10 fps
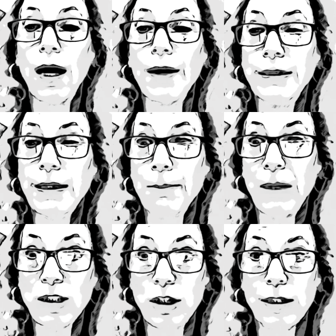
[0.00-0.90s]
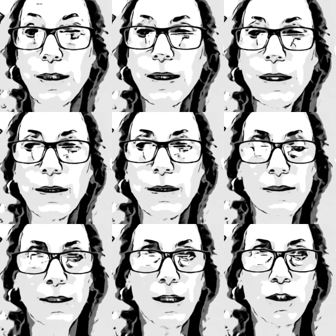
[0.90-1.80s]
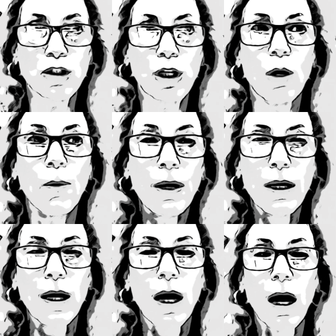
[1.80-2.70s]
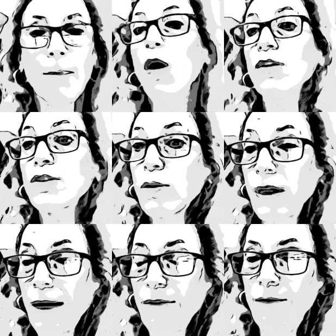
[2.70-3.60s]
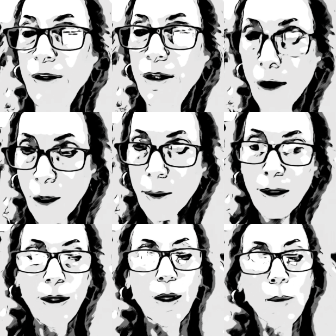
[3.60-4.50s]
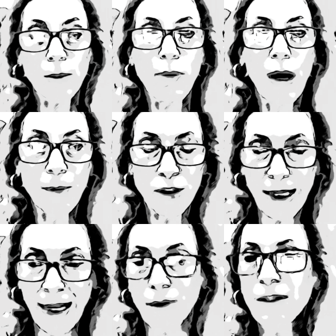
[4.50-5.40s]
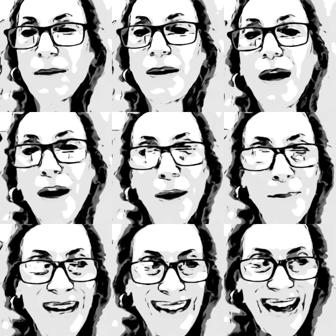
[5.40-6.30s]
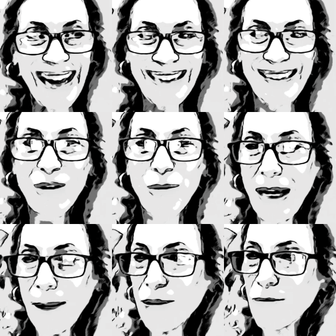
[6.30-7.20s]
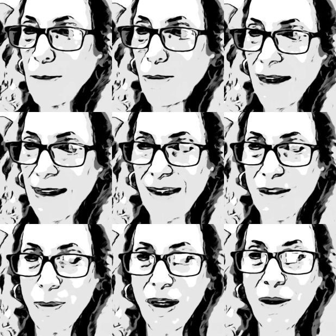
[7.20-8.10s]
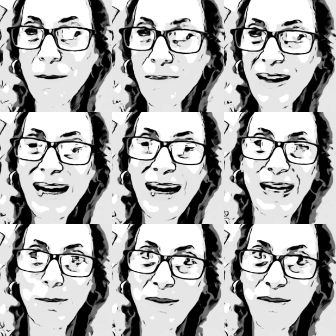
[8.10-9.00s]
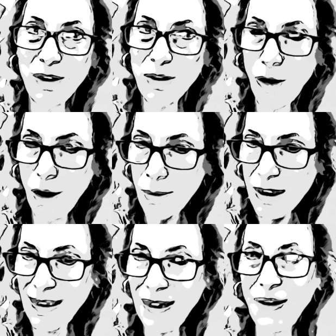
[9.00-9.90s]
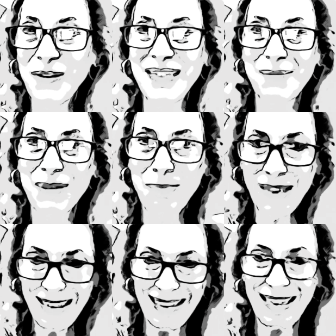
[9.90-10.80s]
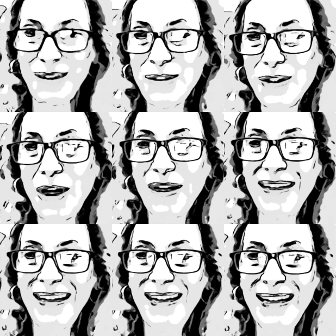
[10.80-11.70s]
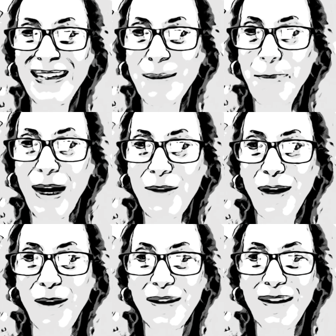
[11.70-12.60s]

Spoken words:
Nina mentioned in today's show. Also, it'll have the video with the proper sound, and you'll be able to replay that as well. And I believe the guitar was in there and some of the pieces that you saw in the background.